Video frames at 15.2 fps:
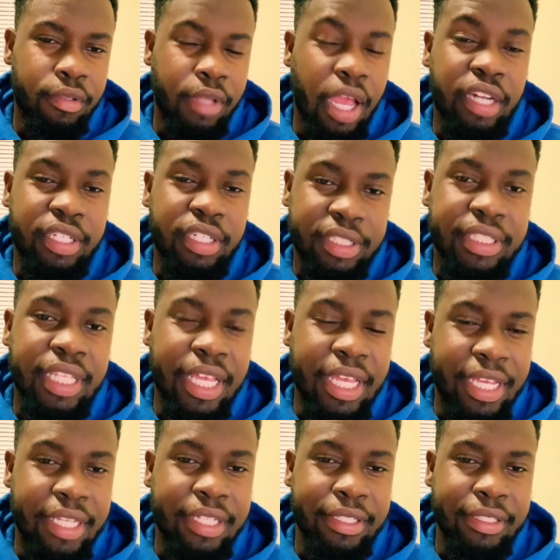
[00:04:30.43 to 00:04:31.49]

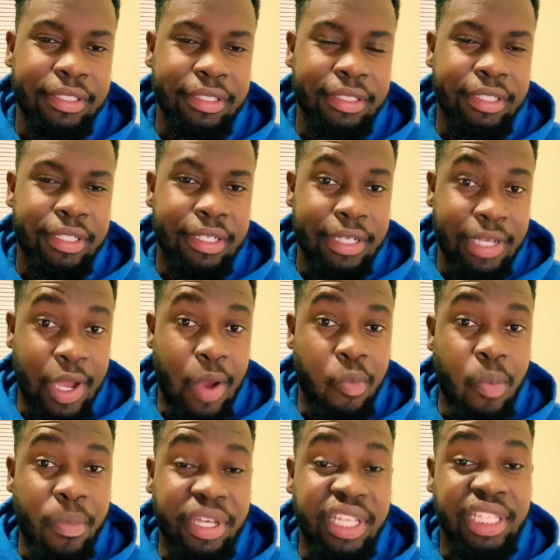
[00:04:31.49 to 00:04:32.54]
Understand, a
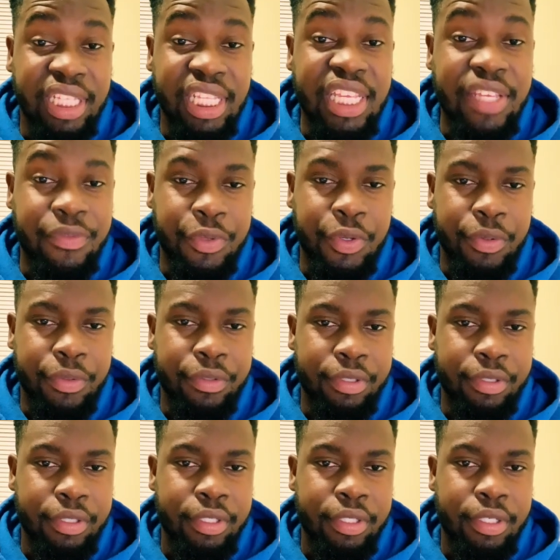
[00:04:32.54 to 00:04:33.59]
woman can leave you.
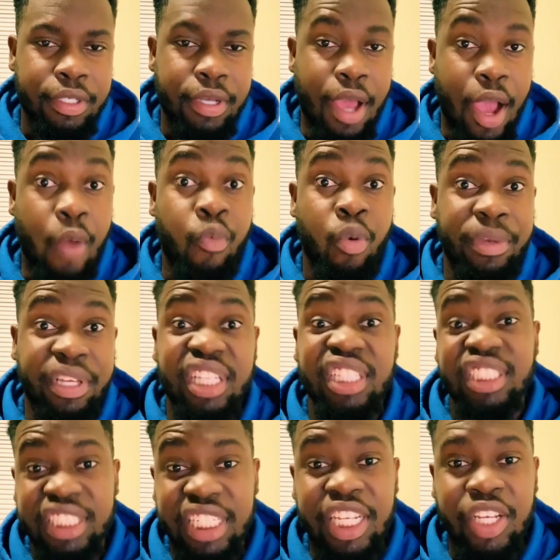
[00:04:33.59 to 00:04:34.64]
A woman can
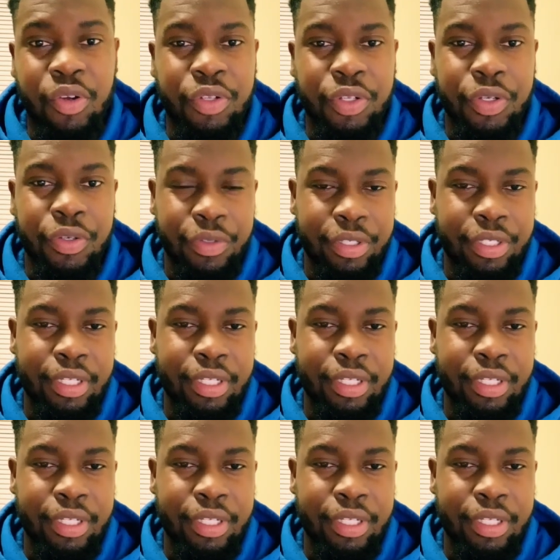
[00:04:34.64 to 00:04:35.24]
cheat on you.